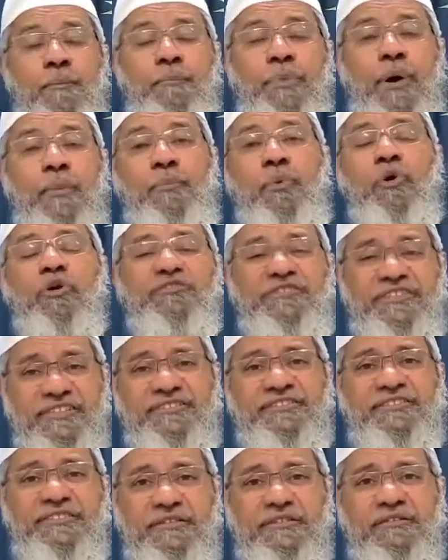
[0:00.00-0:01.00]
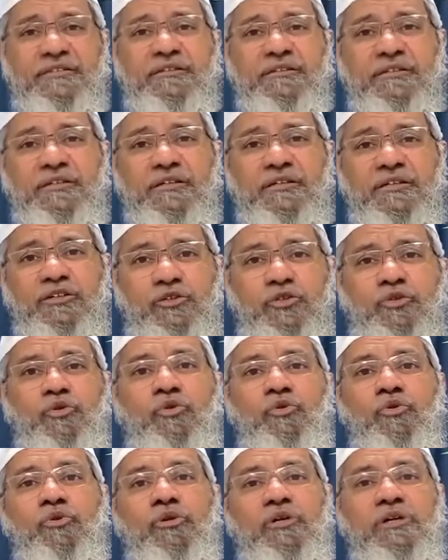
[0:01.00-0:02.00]
proposes
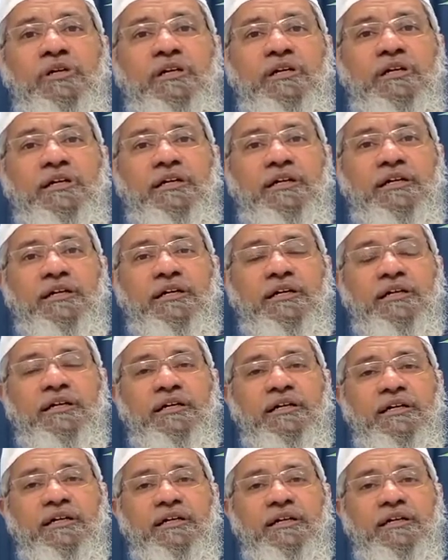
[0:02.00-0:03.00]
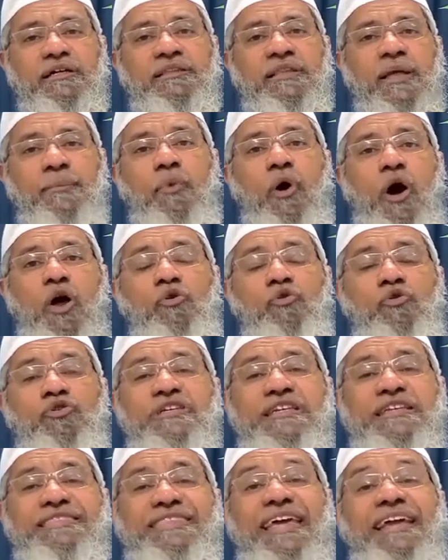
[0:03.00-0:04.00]
to the boy who
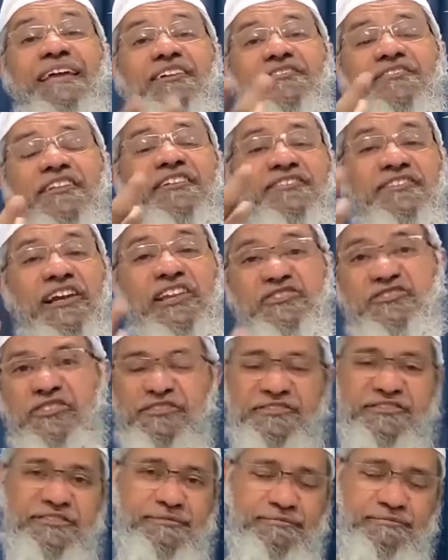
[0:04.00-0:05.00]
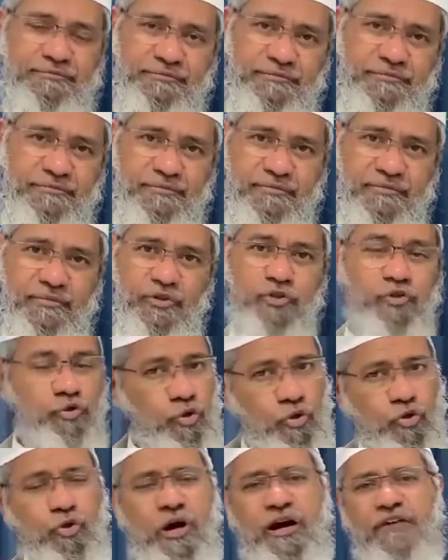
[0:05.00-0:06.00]
she thinks is religious,
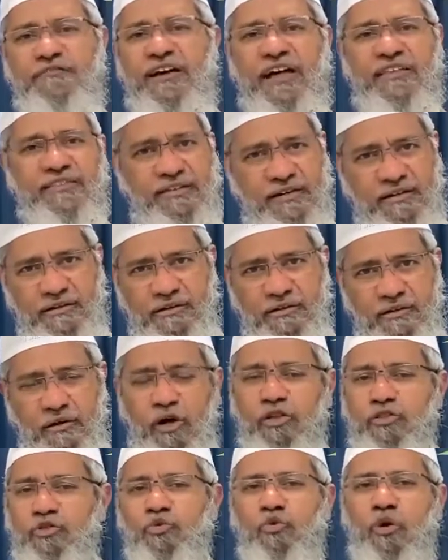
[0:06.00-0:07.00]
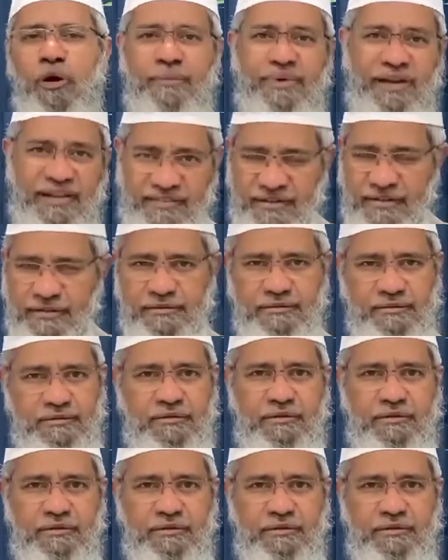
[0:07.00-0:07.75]
through her father or through her brother,